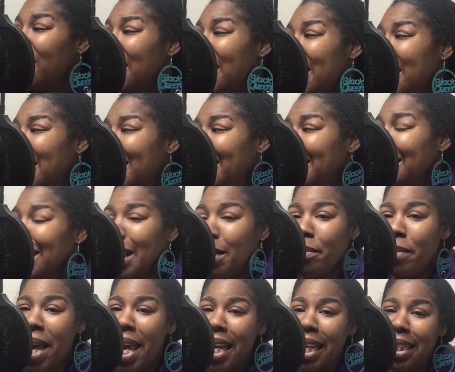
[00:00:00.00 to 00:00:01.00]
things and
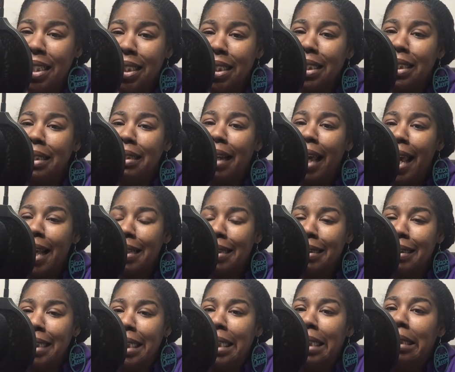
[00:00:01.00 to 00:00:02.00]
made it just
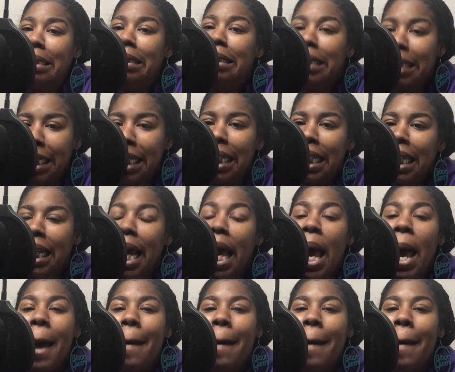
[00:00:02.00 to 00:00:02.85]
nasty and icky